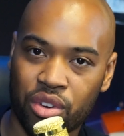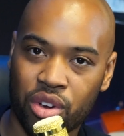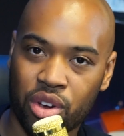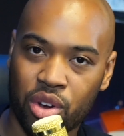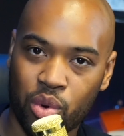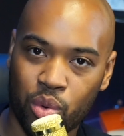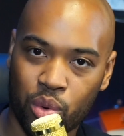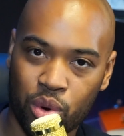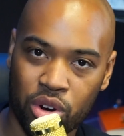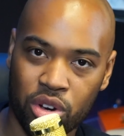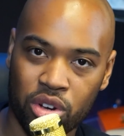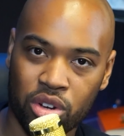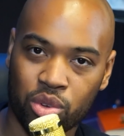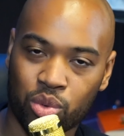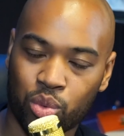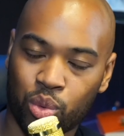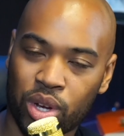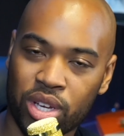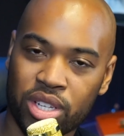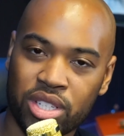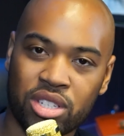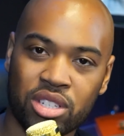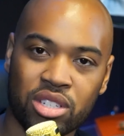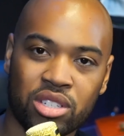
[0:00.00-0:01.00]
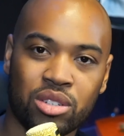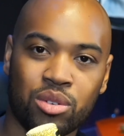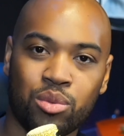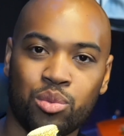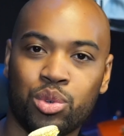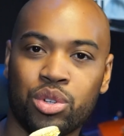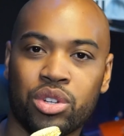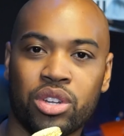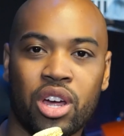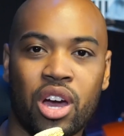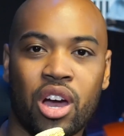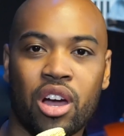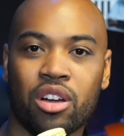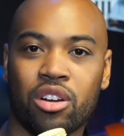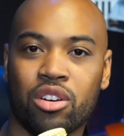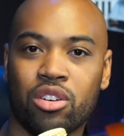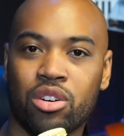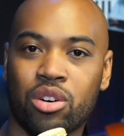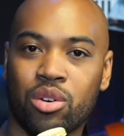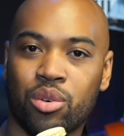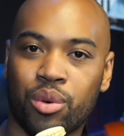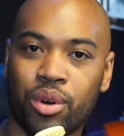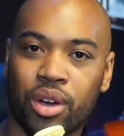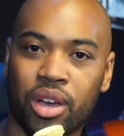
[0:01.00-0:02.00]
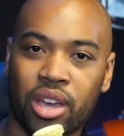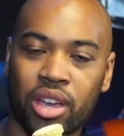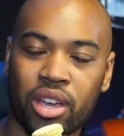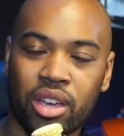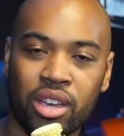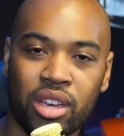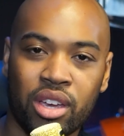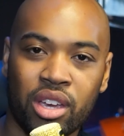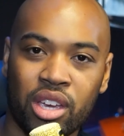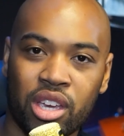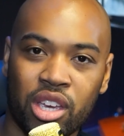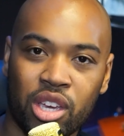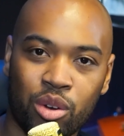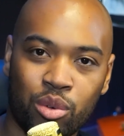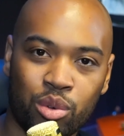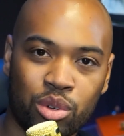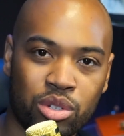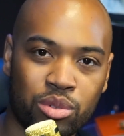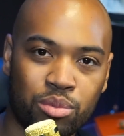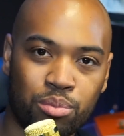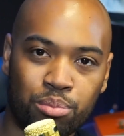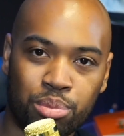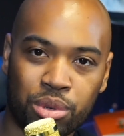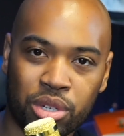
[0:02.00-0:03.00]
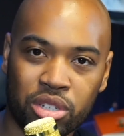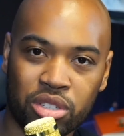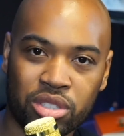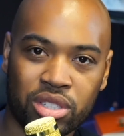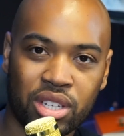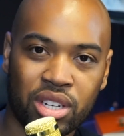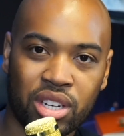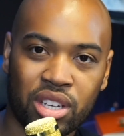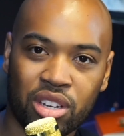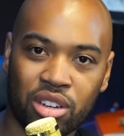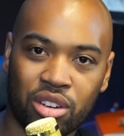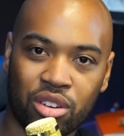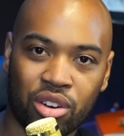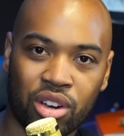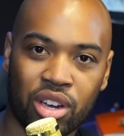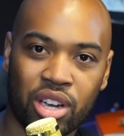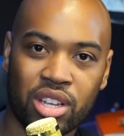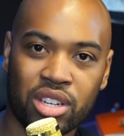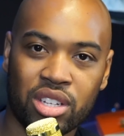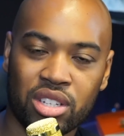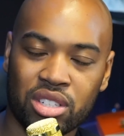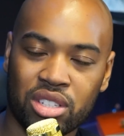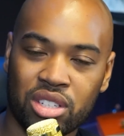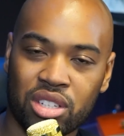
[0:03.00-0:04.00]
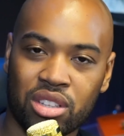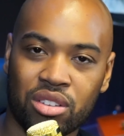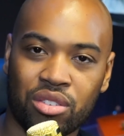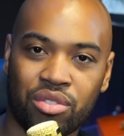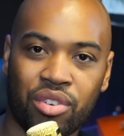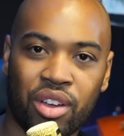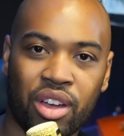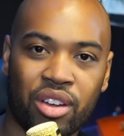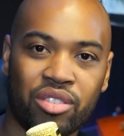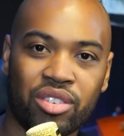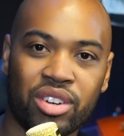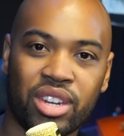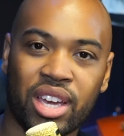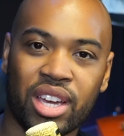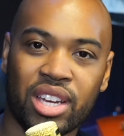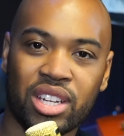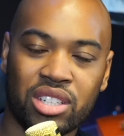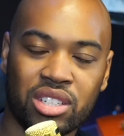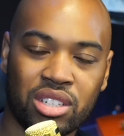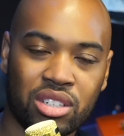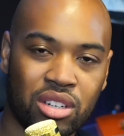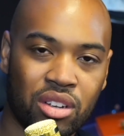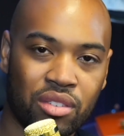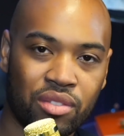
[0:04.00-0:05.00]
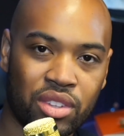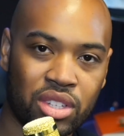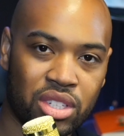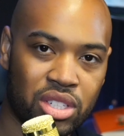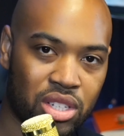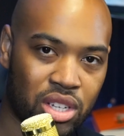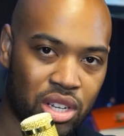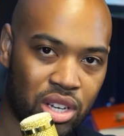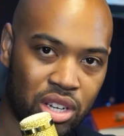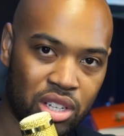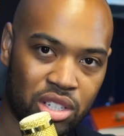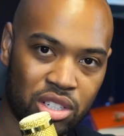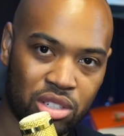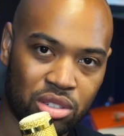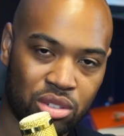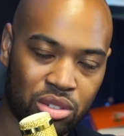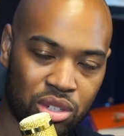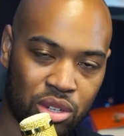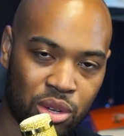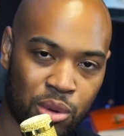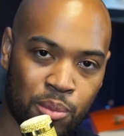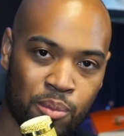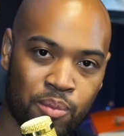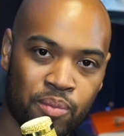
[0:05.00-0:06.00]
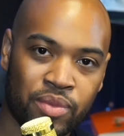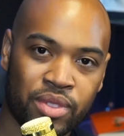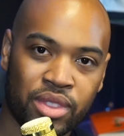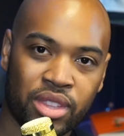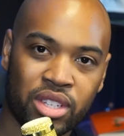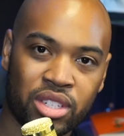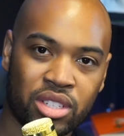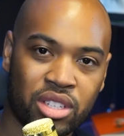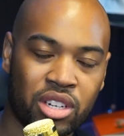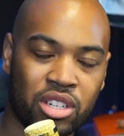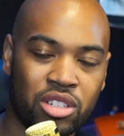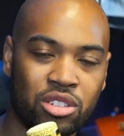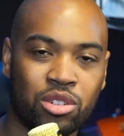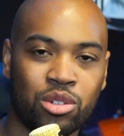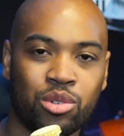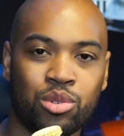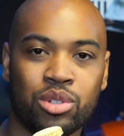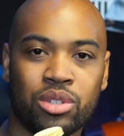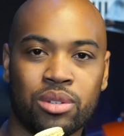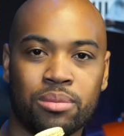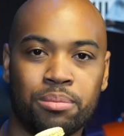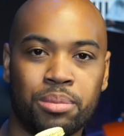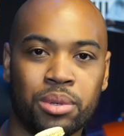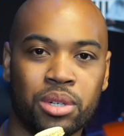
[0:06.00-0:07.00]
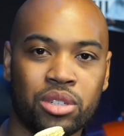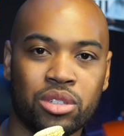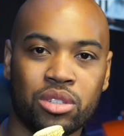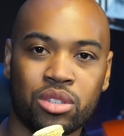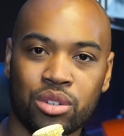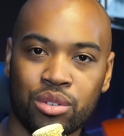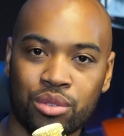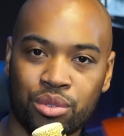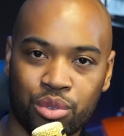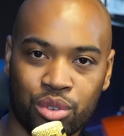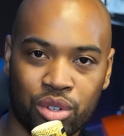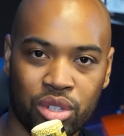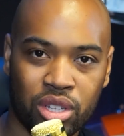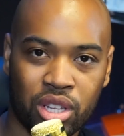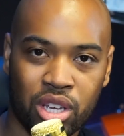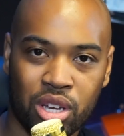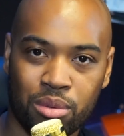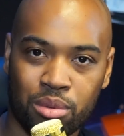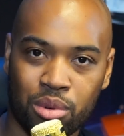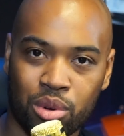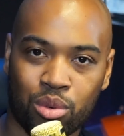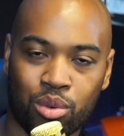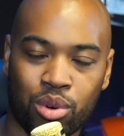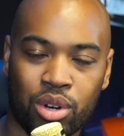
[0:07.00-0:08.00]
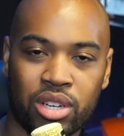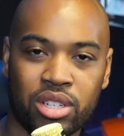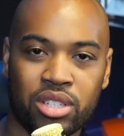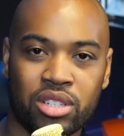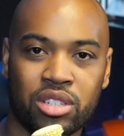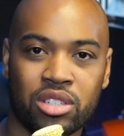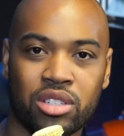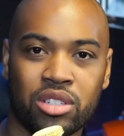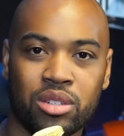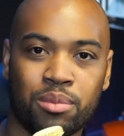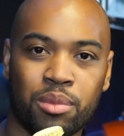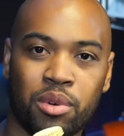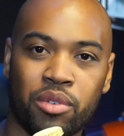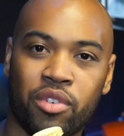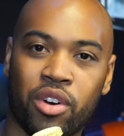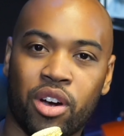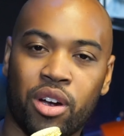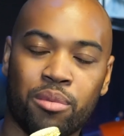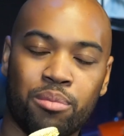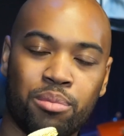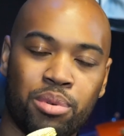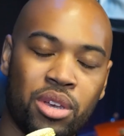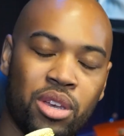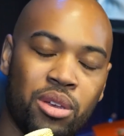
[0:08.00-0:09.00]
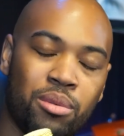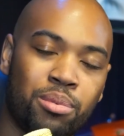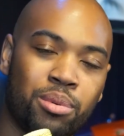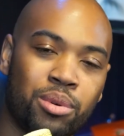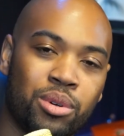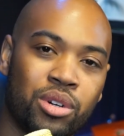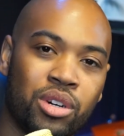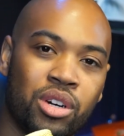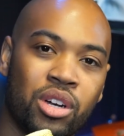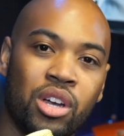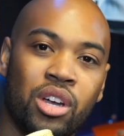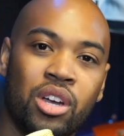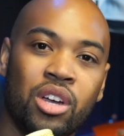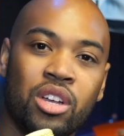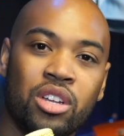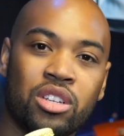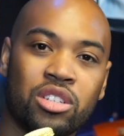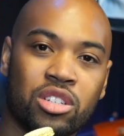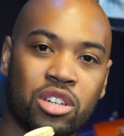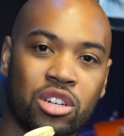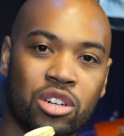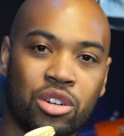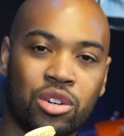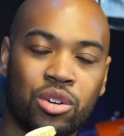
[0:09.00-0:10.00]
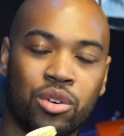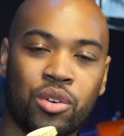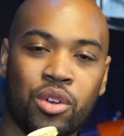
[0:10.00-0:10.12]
world. Racism will not go away. It was built and ingrained into the foundation of this country. This country was built on free labor and racism of our people. So